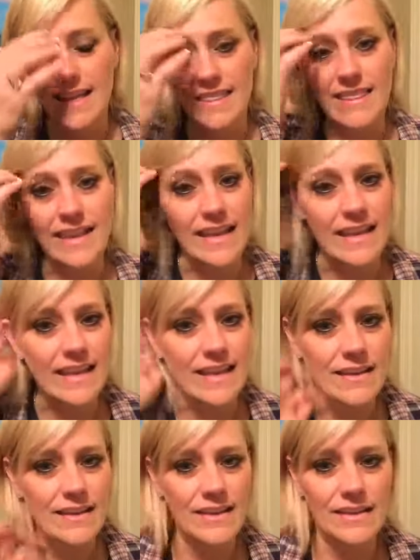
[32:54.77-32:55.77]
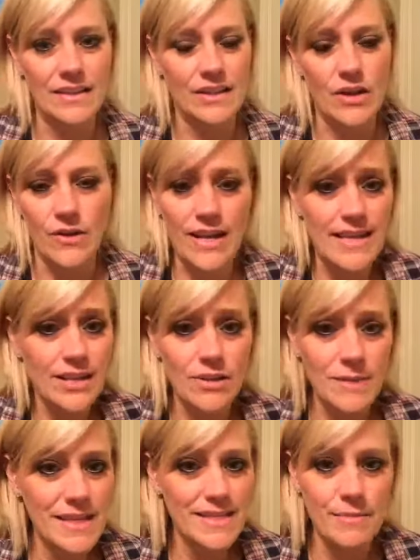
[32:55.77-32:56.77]
then, and it could
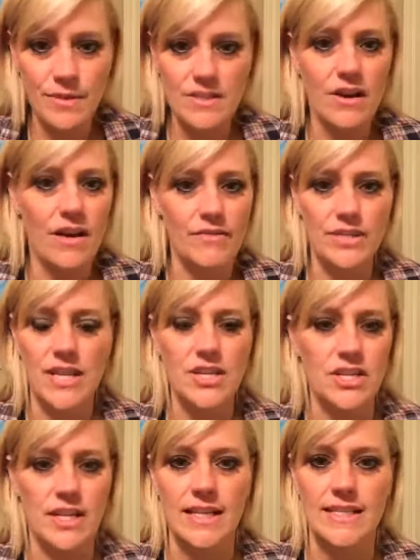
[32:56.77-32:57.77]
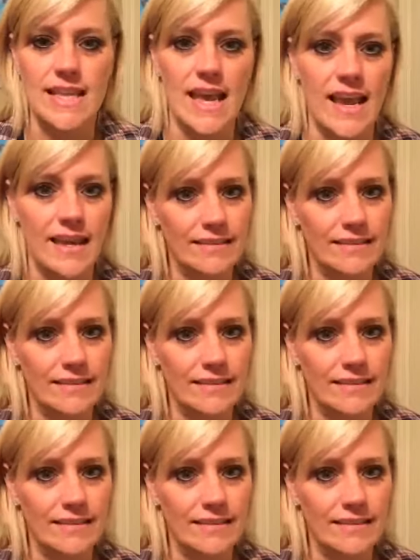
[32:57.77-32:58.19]
be as simple as a conversation and say,